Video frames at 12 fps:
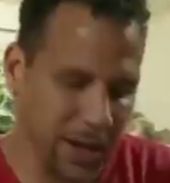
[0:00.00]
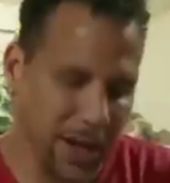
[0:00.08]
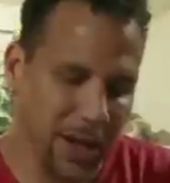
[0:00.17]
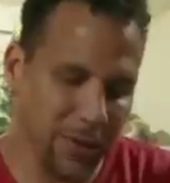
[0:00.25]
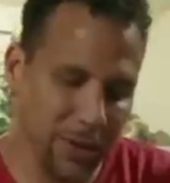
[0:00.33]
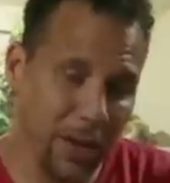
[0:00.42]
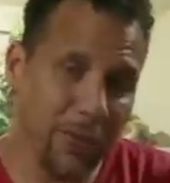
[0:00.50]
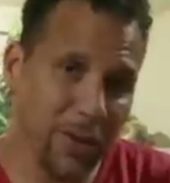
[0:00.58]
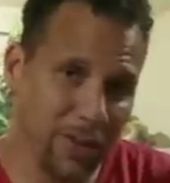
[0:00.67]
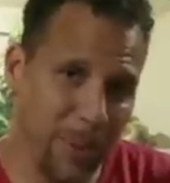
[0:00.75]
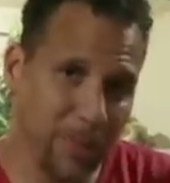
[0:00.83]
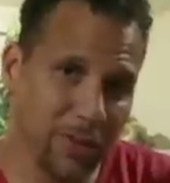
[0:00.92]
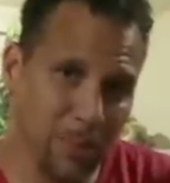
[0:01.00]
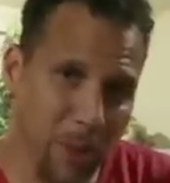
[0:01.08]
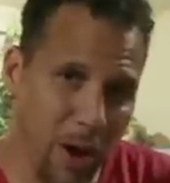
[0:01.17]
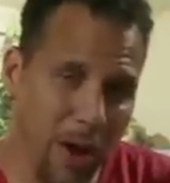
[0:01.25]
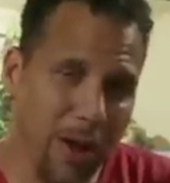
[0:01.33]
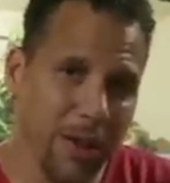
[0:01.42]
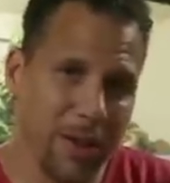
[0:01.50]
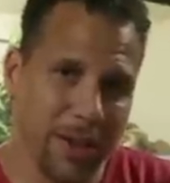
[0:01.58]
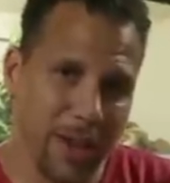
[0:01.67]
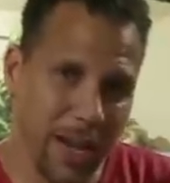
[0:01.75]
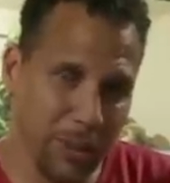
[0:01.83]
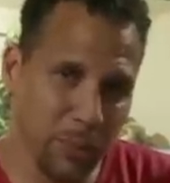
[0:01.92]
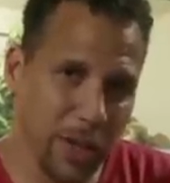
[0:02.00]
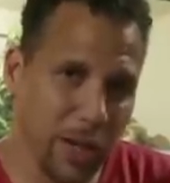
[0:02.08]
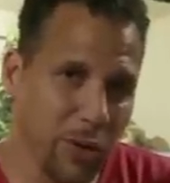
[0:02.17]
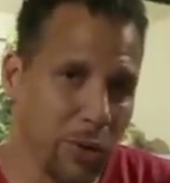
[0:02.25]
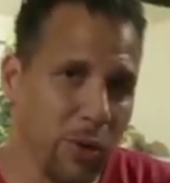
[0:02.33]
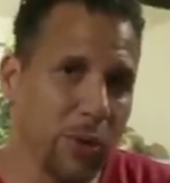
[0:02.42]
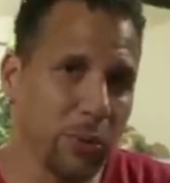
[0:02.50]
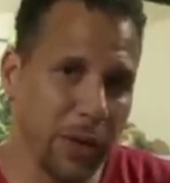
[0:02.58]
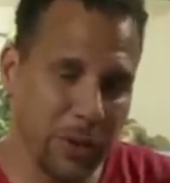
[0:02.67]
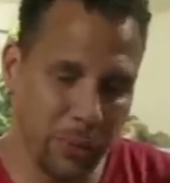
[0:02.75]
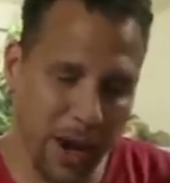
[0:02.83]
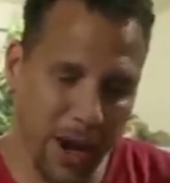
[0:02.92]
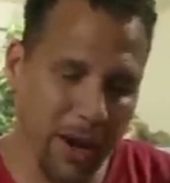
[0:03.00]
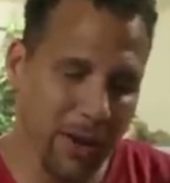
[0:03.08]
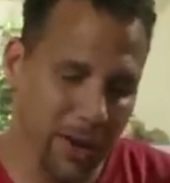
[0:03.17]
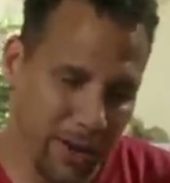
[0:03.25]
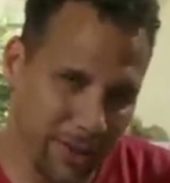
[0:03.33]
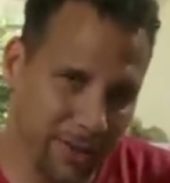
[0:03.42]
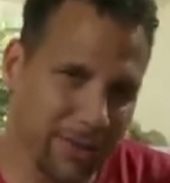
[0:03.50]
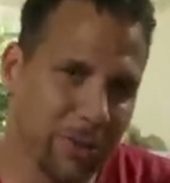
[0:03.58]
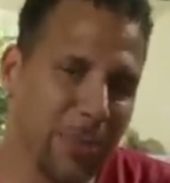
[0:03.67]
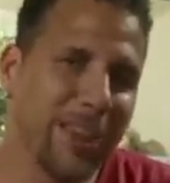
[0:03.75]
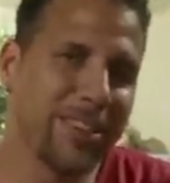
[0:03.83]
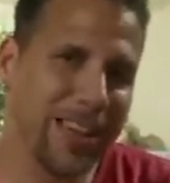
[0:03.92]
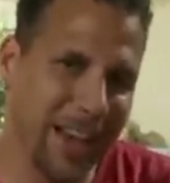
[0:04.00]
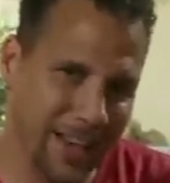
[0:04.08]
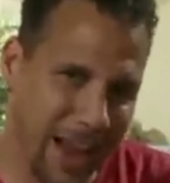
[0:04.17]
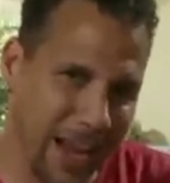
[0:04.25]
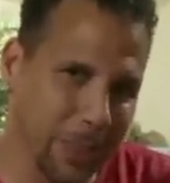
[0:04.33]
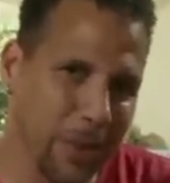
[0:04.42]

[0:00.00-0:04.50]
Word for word: If you're looking for something small and really cool and, and rare, this is a species I can highly